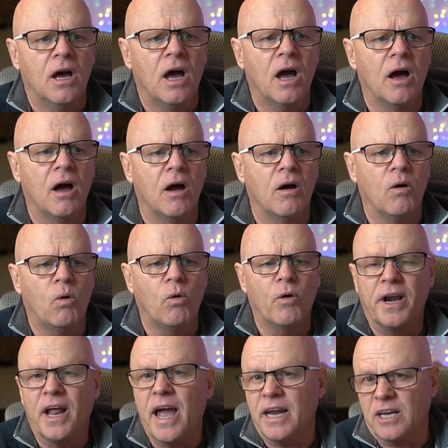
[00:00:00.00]
uh,
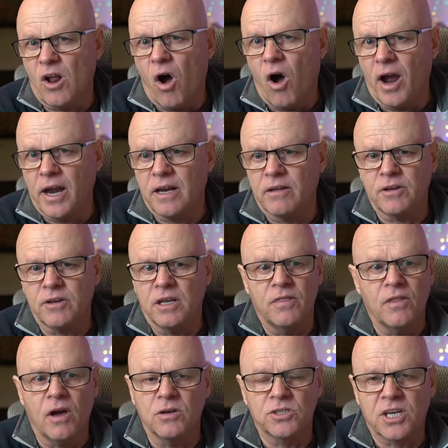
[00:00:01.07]
or an A9
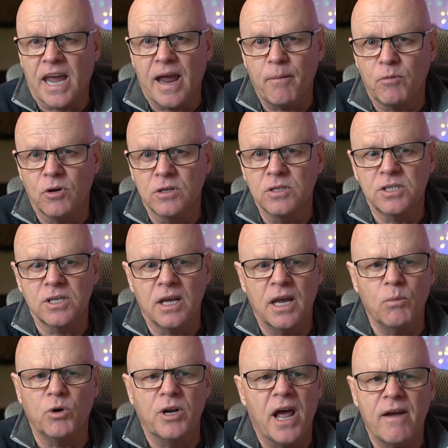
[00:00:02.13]
in those cameras,
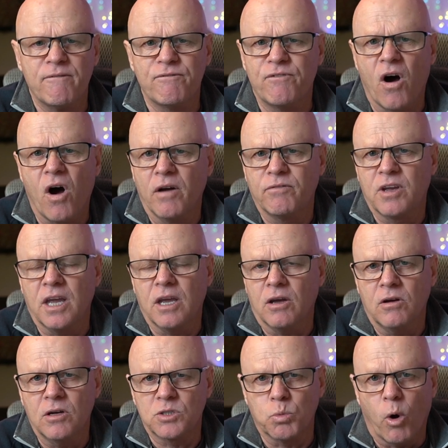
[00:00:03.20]
it would have 5
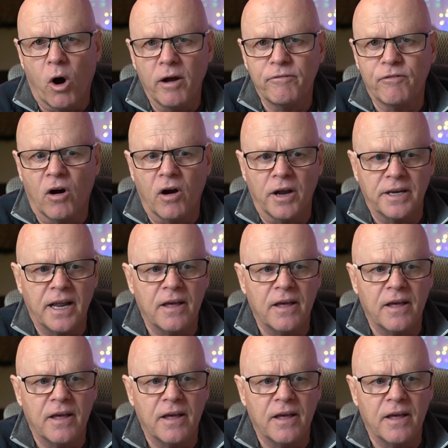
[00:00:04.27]
gigahertz Wi Fi.